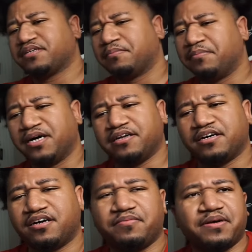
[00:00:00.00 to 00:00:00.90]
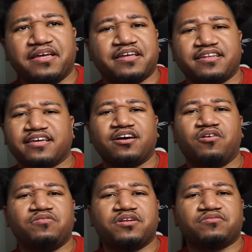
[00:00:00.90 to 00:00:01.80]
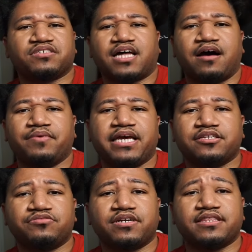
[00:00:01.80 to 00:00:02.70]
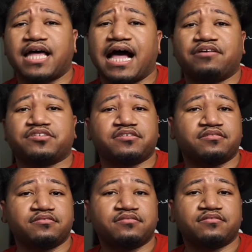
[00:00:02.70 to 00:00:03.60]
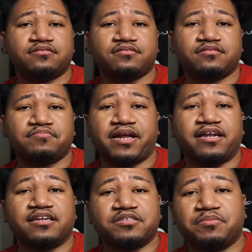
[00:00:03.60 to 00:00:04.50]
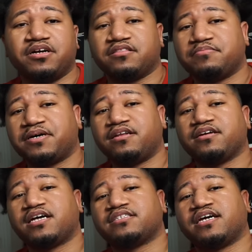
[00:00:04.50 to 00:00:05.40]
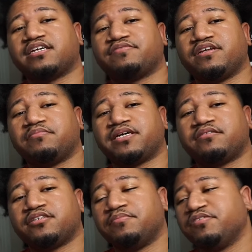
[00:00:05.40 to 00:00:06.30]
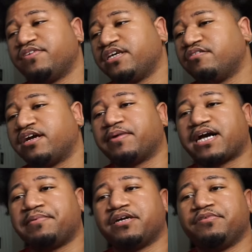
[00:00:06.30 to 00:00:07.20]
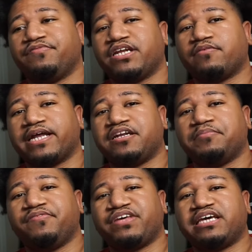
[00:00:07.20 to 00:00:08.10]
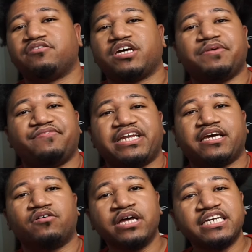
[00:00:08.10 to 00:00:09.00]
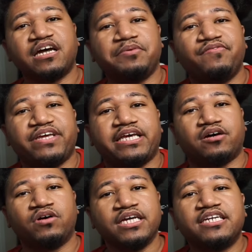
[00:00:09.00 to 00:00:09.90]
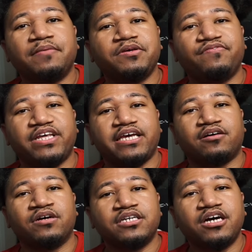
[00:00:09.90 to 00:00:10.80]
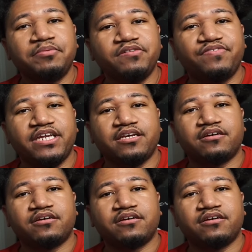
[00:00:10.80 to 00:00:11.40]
But um, the goal don't stop. We're getting two hundred thousand. By the end of this month. But I love y'all. See y'all next video, man. W video. Everybody comment W video, Rain. W video. W video. W video. W video. W video.